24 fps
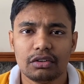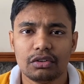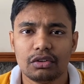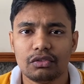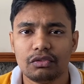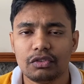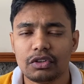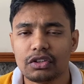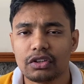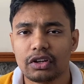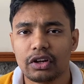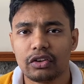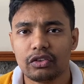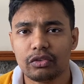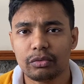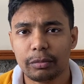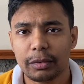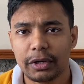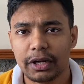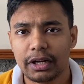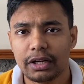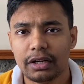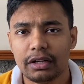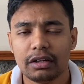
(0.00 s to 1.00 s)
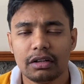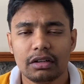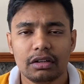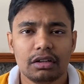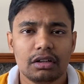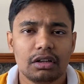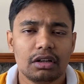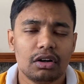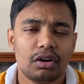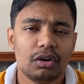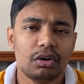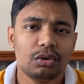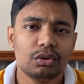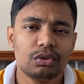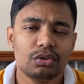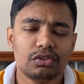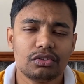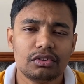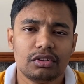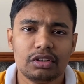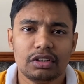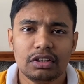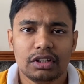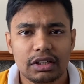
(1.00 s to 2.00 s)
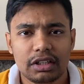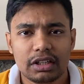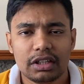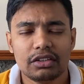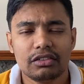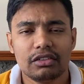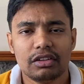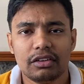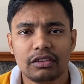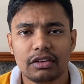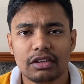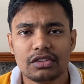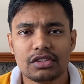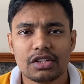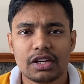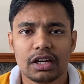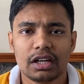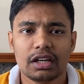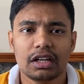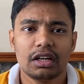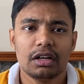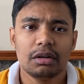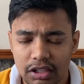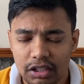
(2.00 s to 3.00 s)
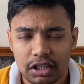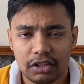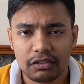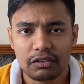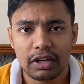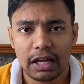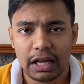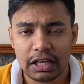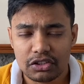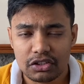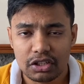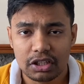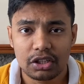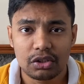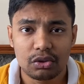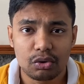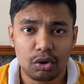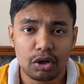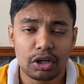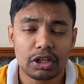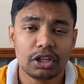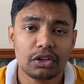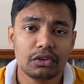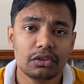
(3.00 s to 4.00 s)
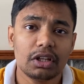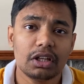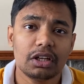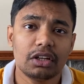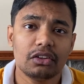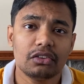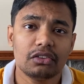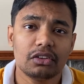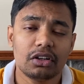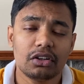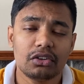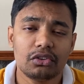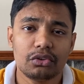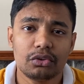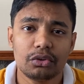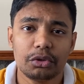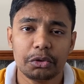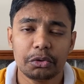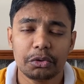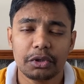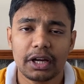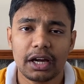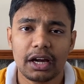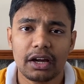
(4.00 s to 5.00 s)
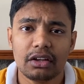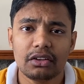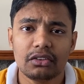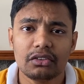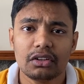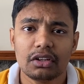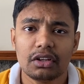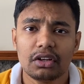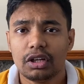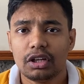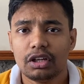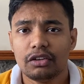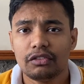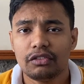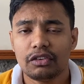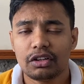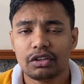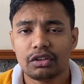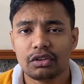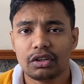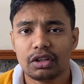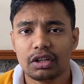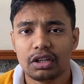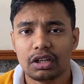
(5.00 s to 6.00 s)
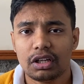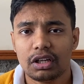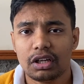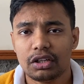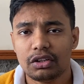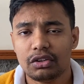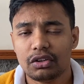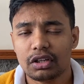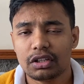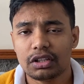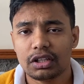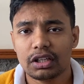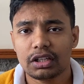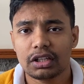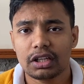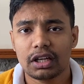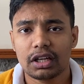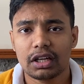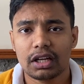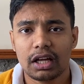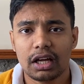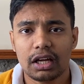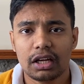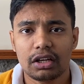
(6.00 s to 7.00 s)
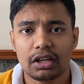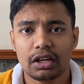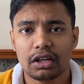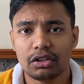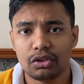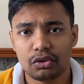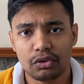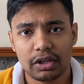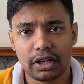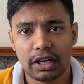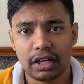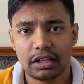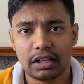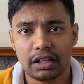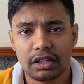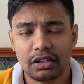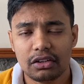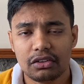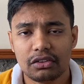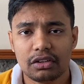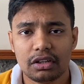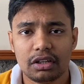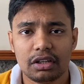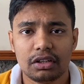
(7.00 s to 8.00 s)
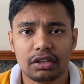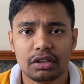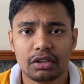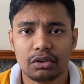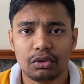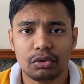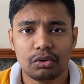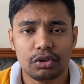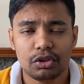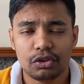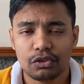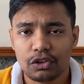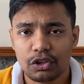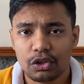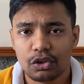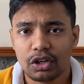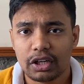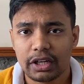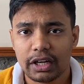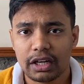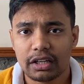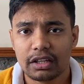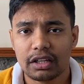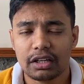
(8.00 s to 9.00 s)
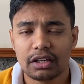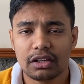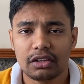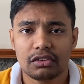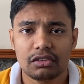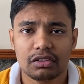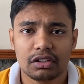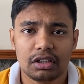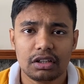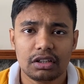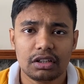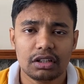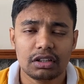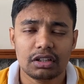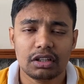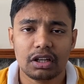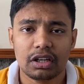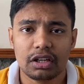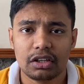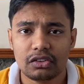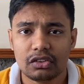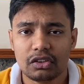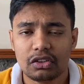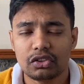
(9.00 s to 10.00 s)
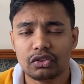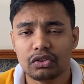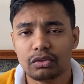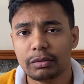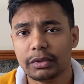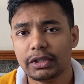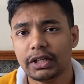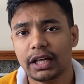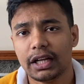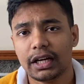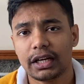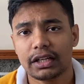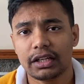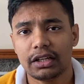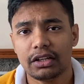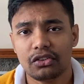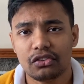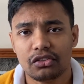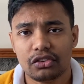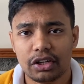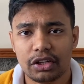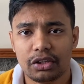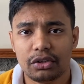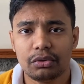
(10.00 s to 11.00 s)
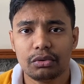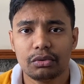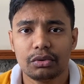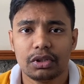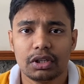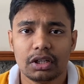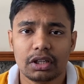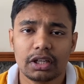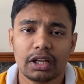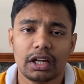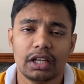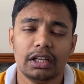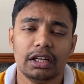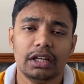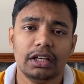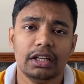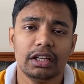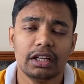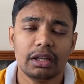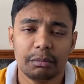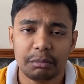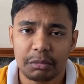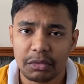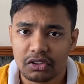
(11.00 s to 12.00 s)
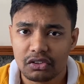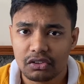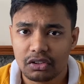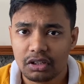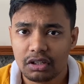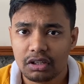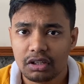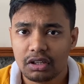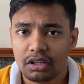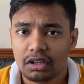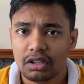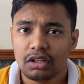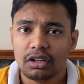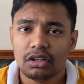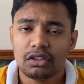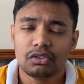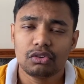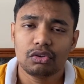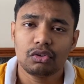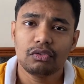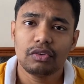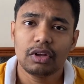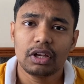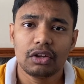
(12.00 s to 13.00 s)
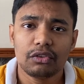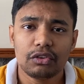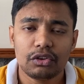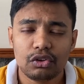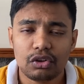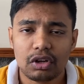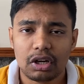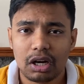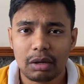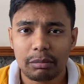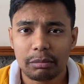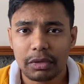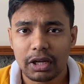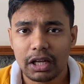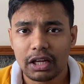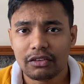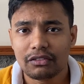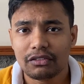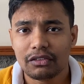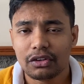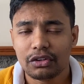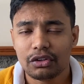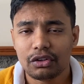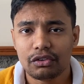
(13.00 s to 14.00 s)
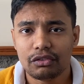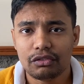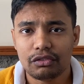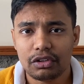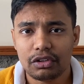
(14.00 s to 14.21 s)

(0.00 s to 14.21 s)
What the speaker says: which can spread. All those details they will check. They will actually not give the results to you guys. If at all you are thinking like you will get the result, no, you will not get the result. The results will be directly sent to the Canadian embassy. So whenever you are applying for your